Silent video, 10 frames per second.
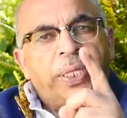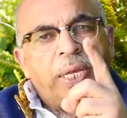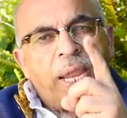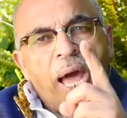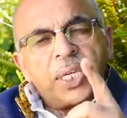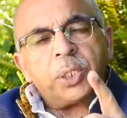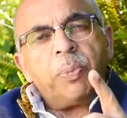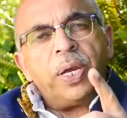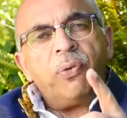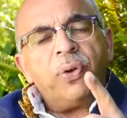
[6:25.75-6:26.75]
The last
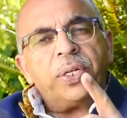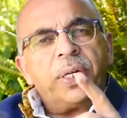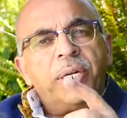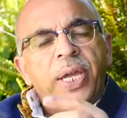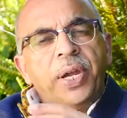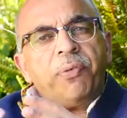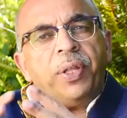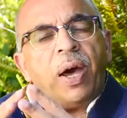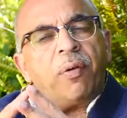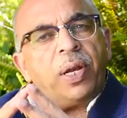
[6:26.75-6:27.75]
benefit relate
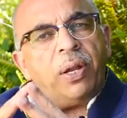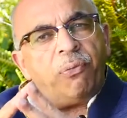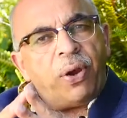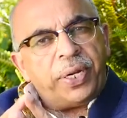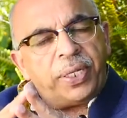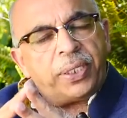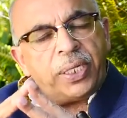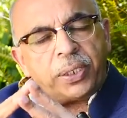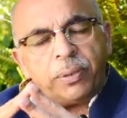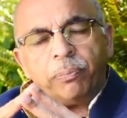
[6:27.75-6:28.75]
with our lymphatic
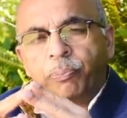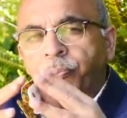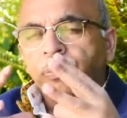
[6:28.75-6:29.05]
system.